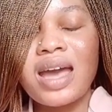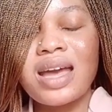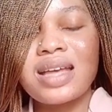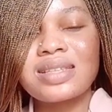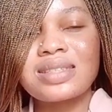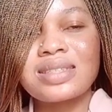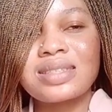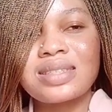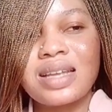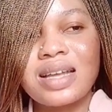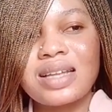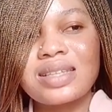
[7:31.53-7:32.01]

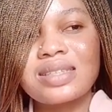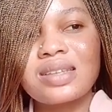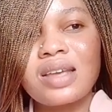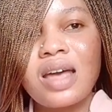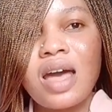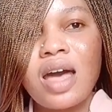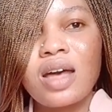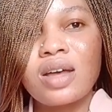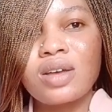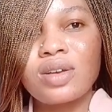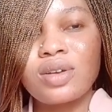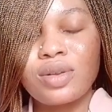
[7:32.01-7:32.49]
and start
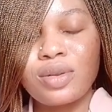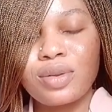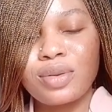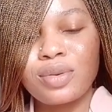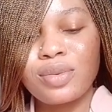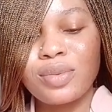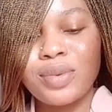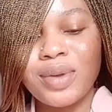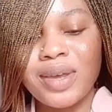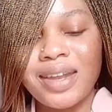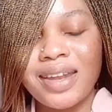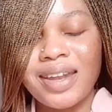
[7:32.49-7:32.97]

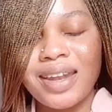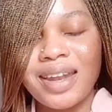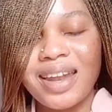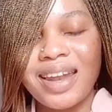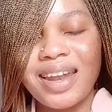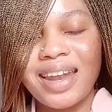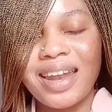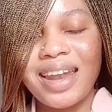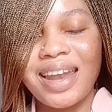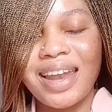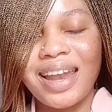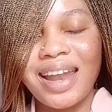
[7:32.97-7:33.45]
glowing.
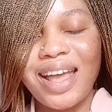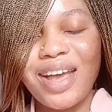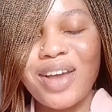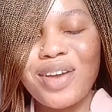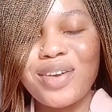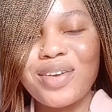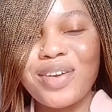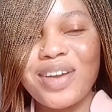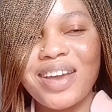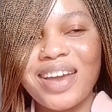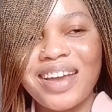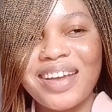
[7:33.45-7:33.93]

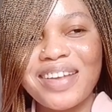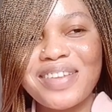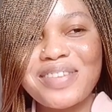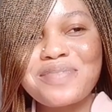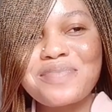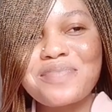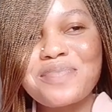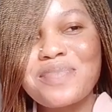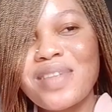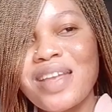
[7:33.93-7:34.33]
Alright?